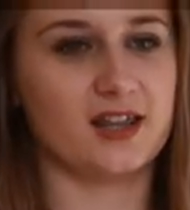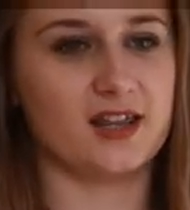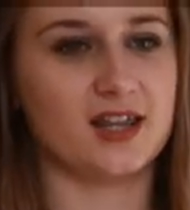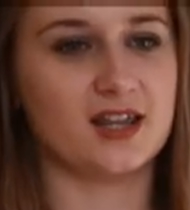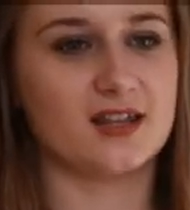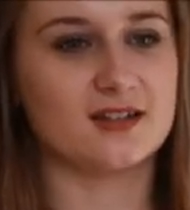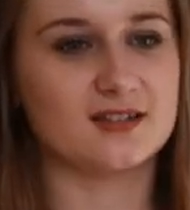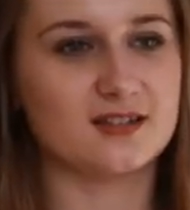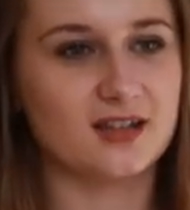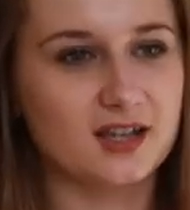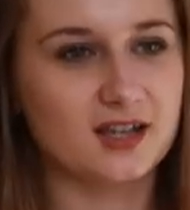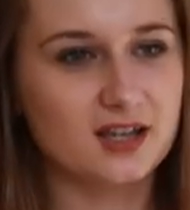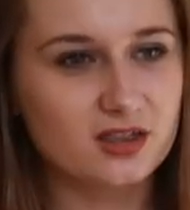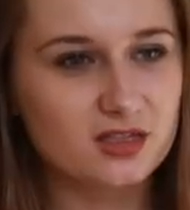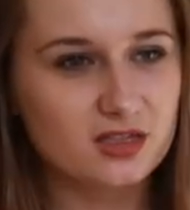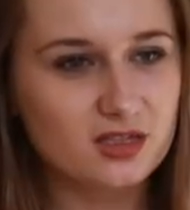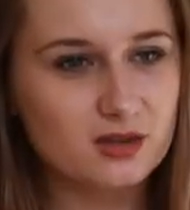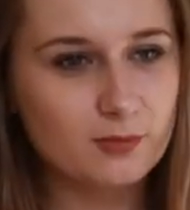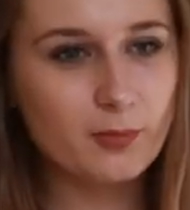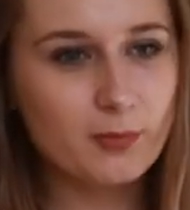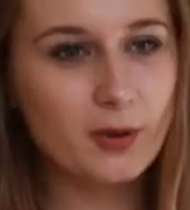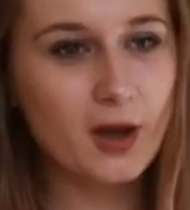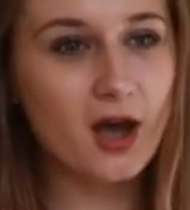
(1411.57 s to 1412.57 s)
I think it's like
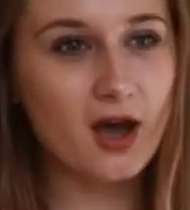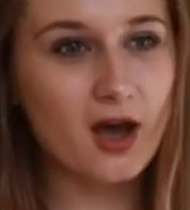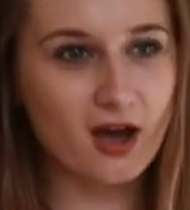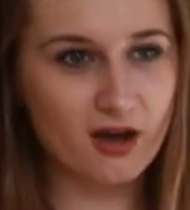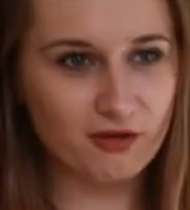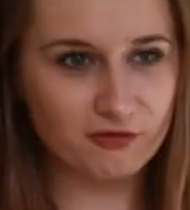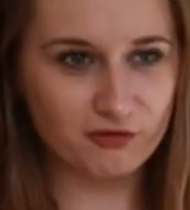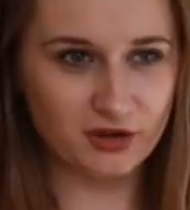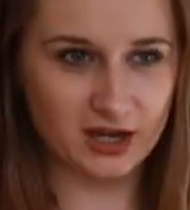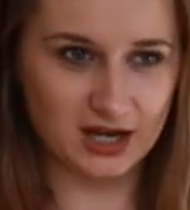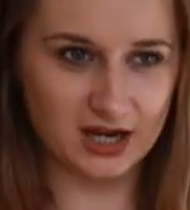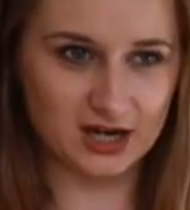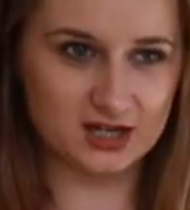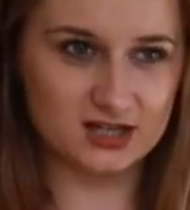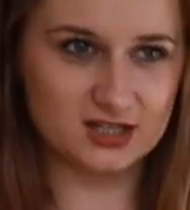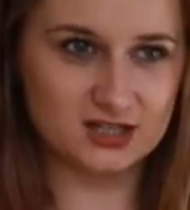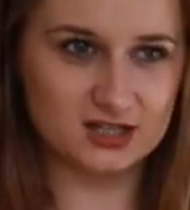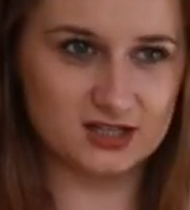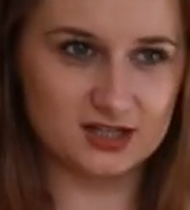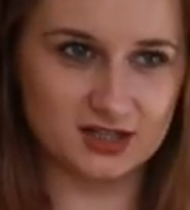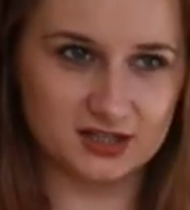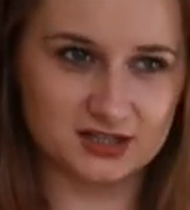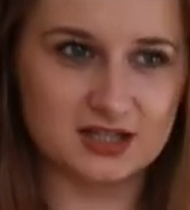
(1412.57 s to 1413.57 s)
the perfect
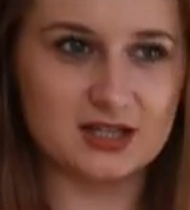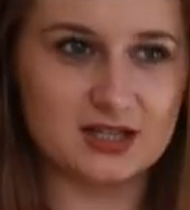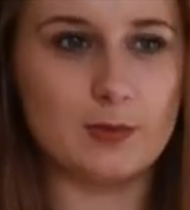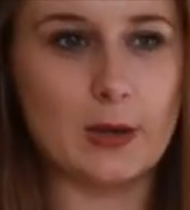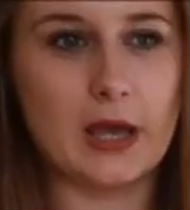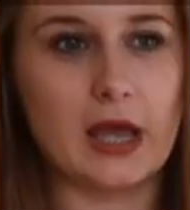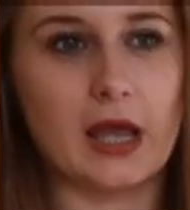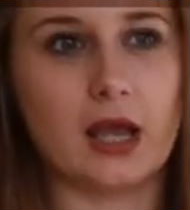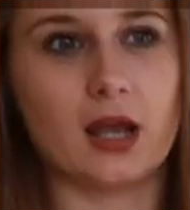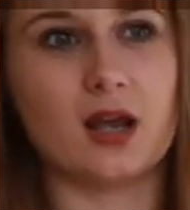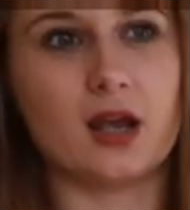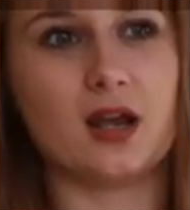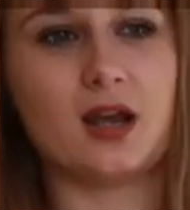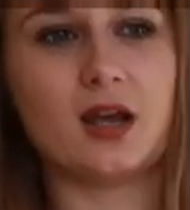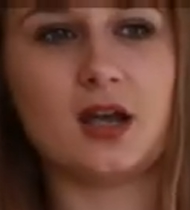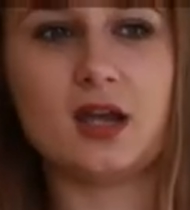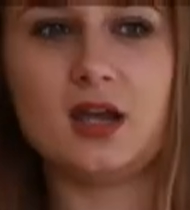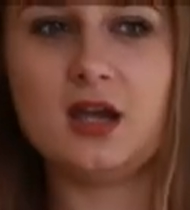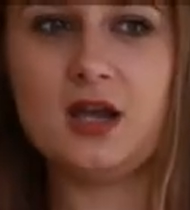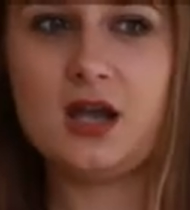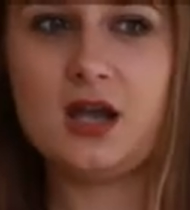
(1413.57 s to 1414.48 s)
dusky pink,